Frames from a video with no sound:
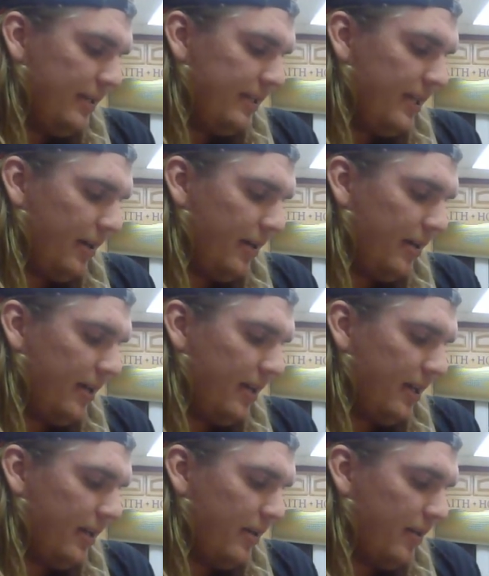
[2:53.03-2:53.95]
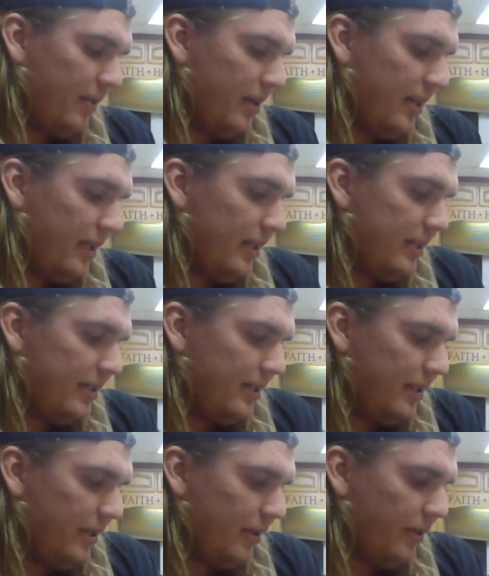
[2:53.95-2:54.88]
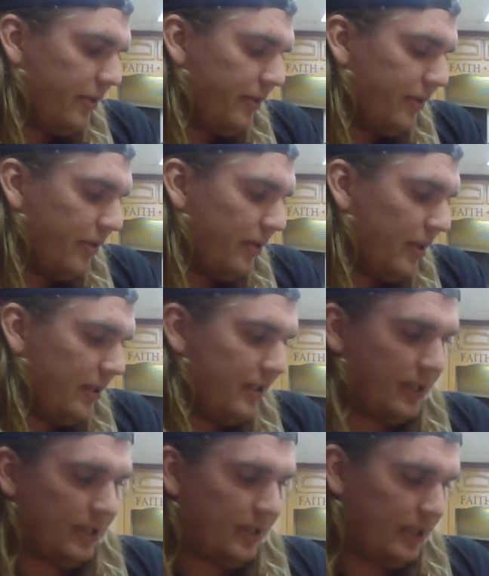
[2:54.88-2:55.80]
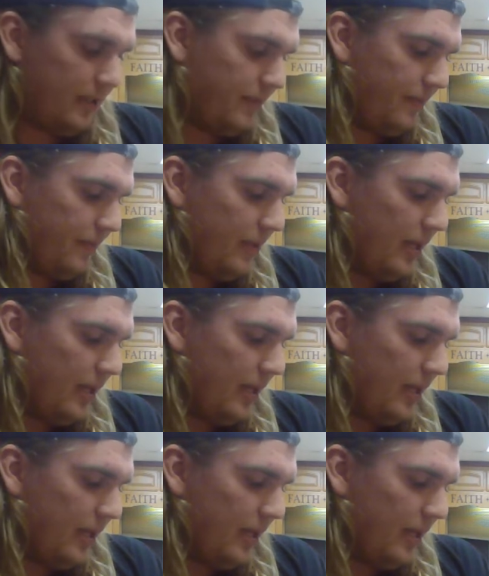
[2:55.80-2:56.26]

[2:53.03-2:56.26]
Tara and I don't want to eat cereal for lunch, I tell him.